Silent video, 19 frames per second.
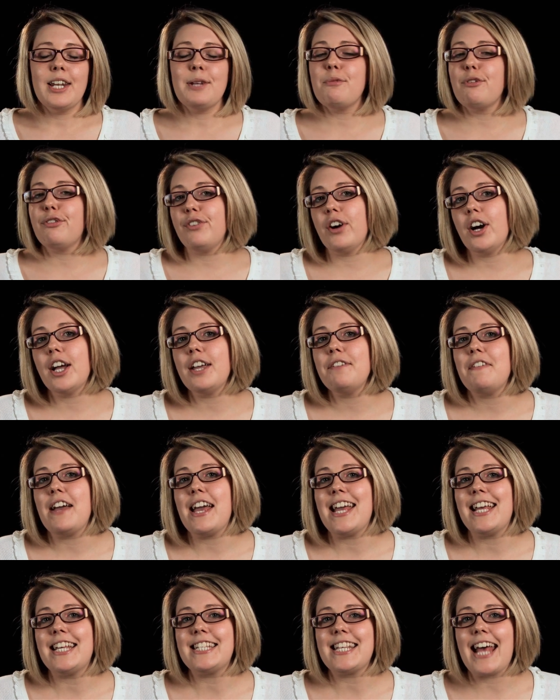Number five
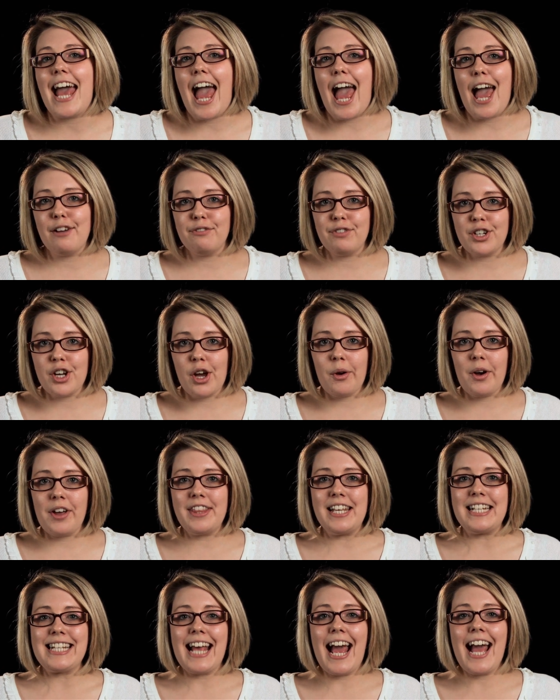is Evernote,
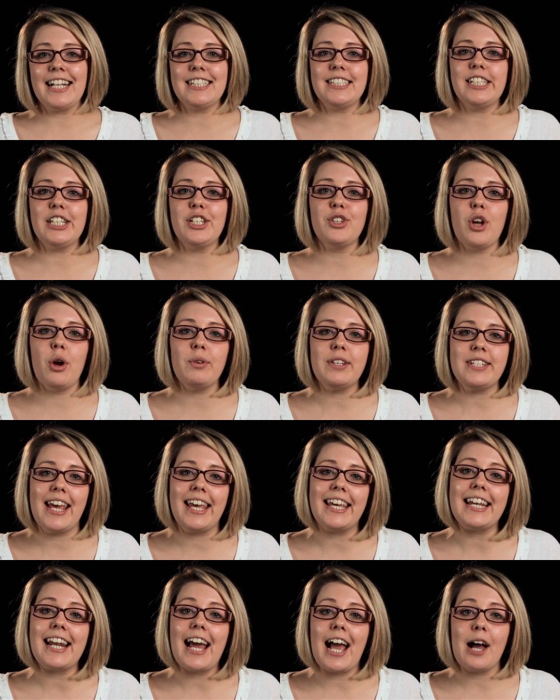and this handy note
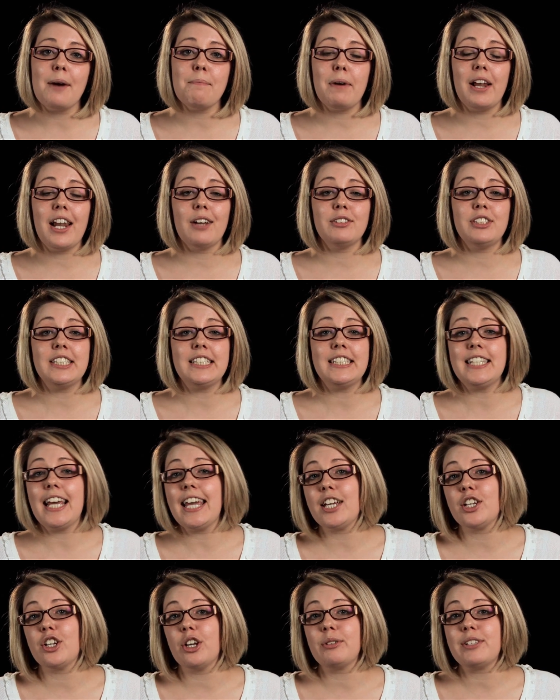taking app allows you to
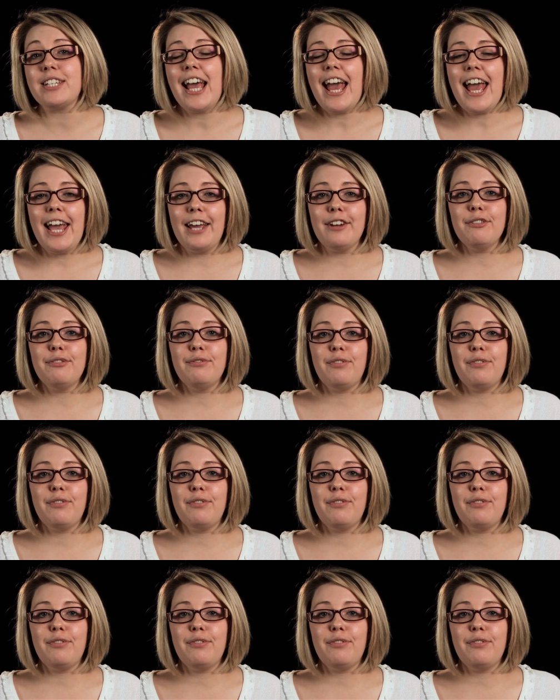take notes in